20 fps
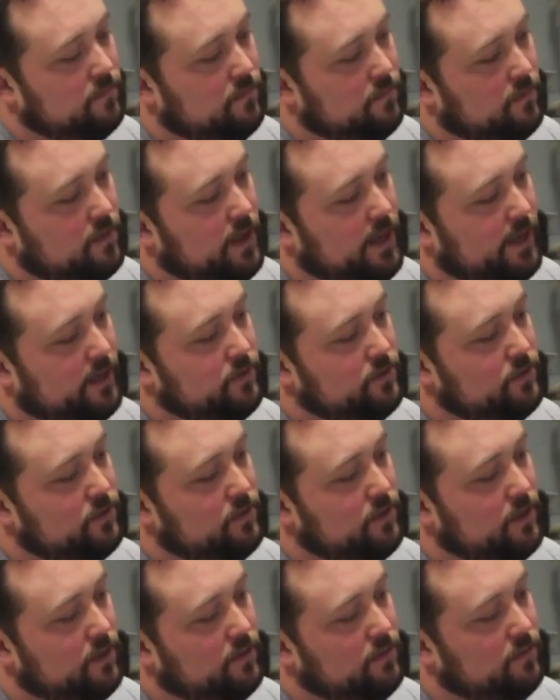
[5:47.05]
the
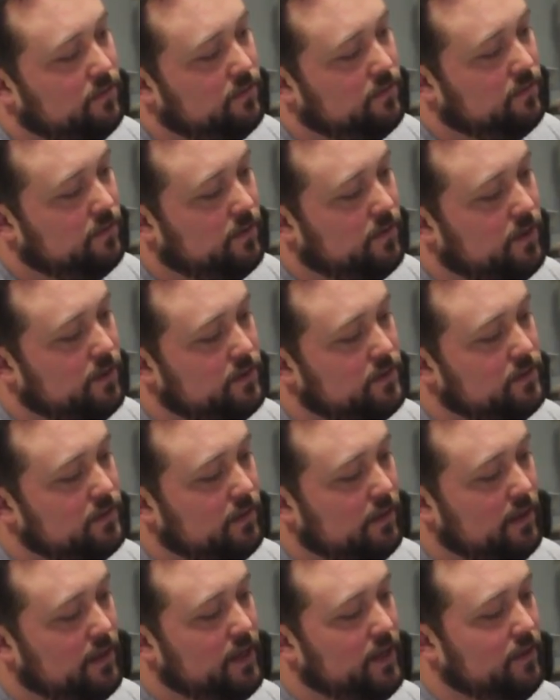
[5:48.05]
extra. I want just a
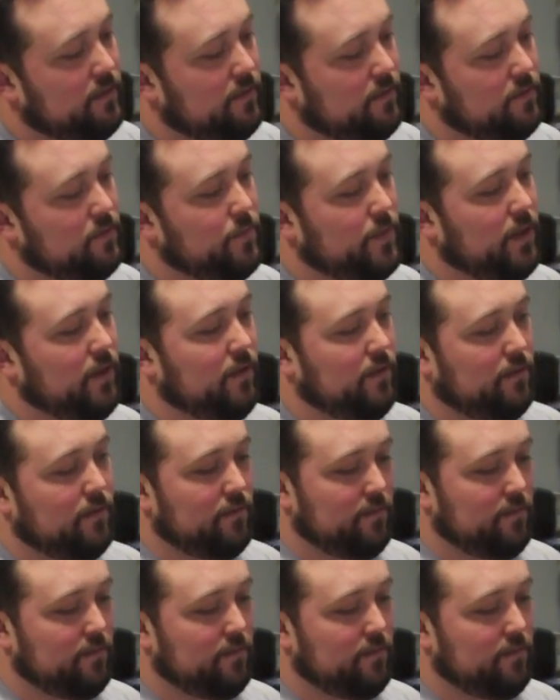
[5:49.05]
light little bit. I'm